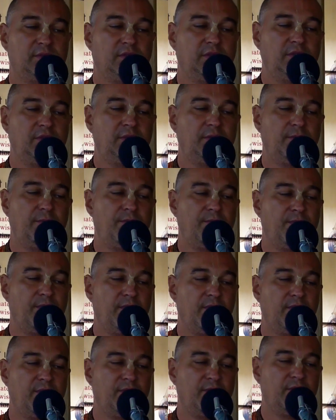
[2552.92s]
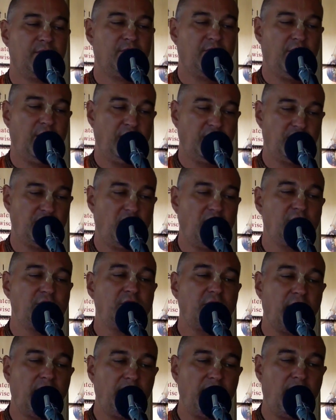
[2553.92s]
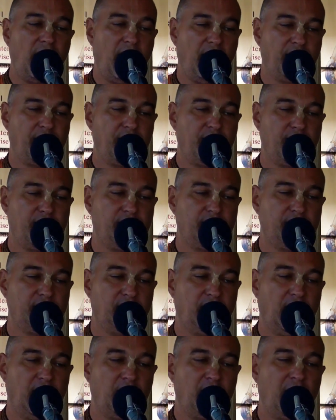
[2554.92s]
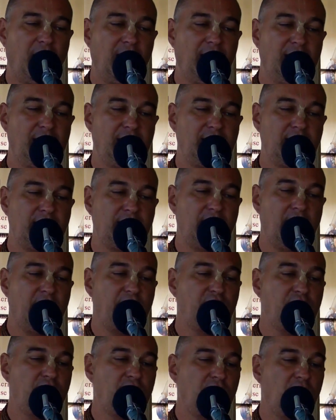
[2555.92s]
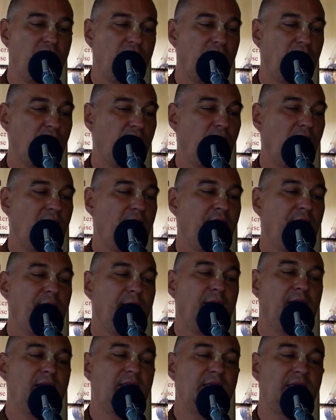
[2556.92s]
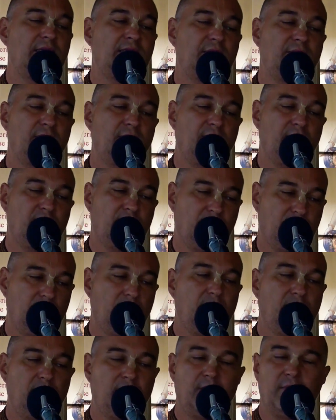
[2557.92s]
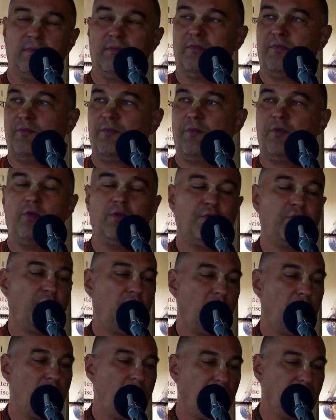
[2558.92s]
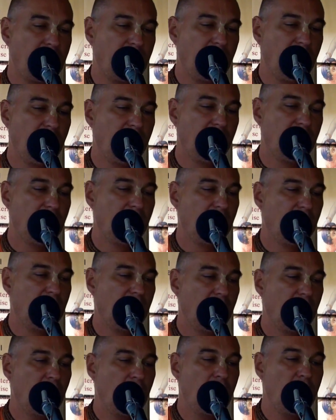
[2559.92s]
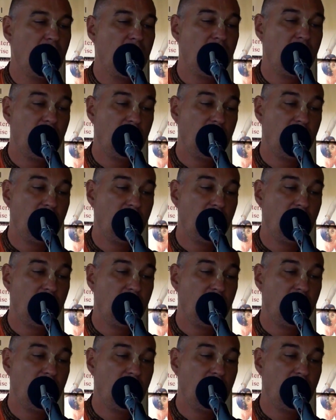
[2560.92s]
No? Veg also have life. And while it is nature's law that one living being is food for another, no?